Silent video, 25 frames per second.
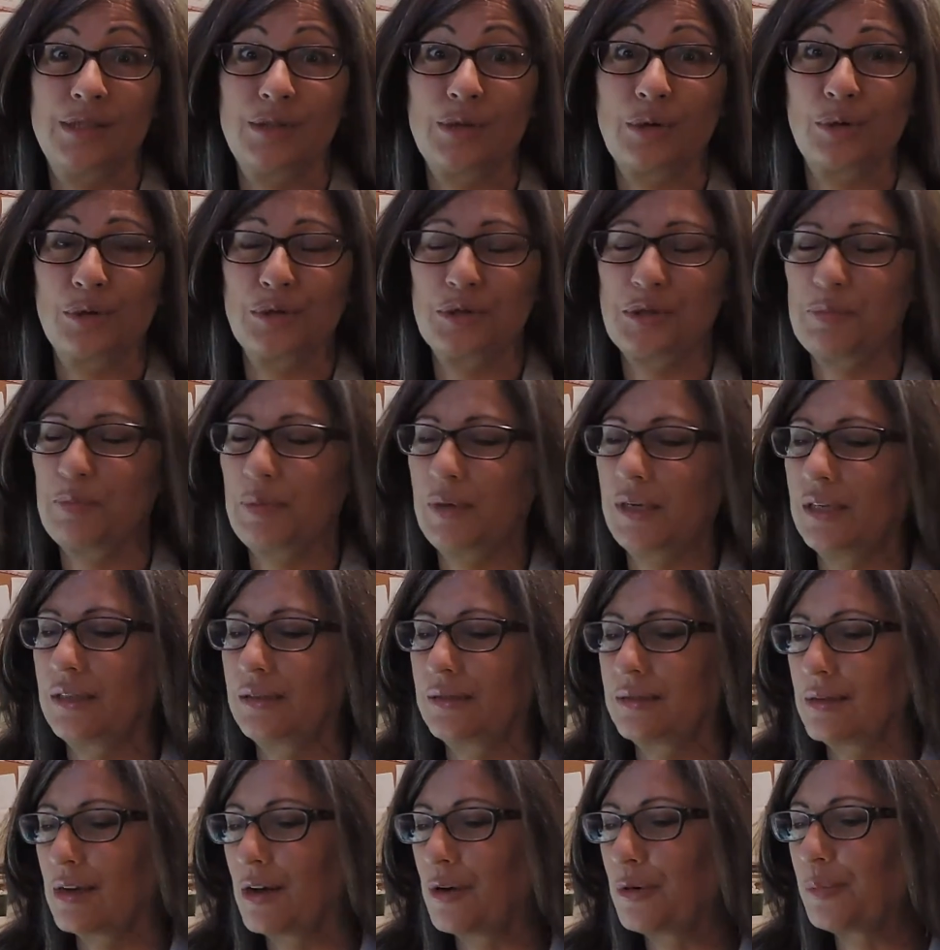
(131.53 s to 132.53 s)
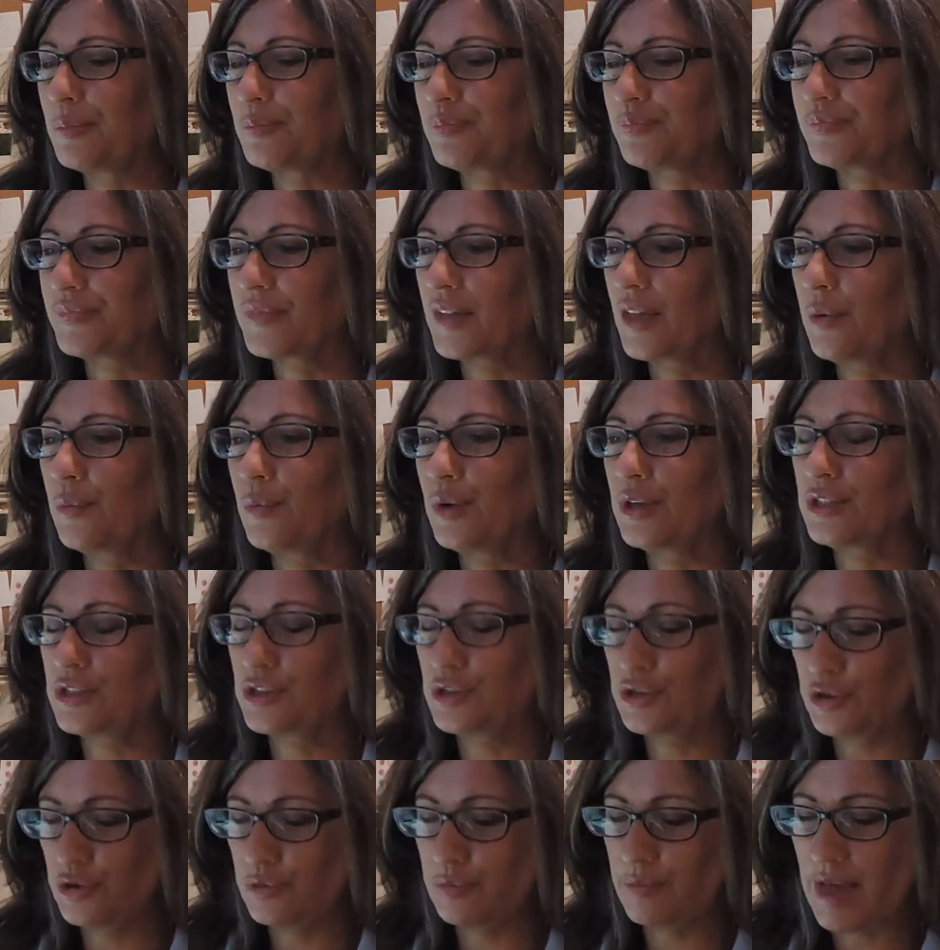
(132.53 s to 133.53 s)
so to speak, so it
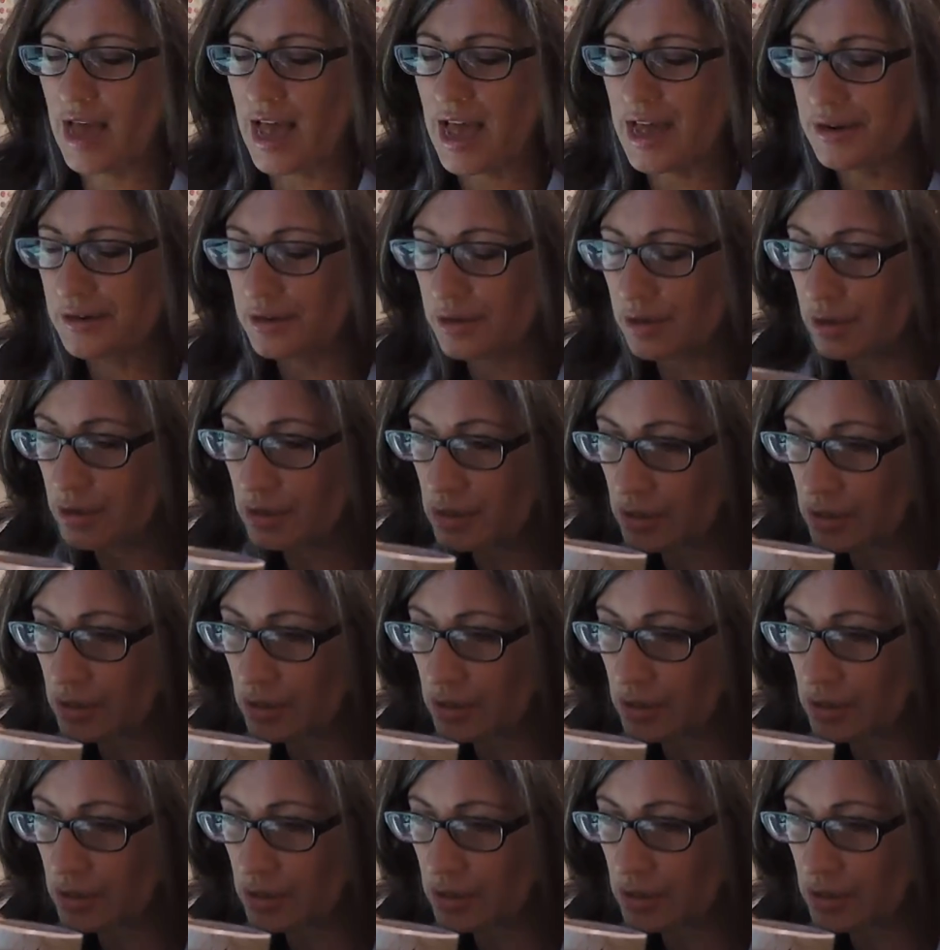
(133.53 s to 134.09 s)
wasn't too bad.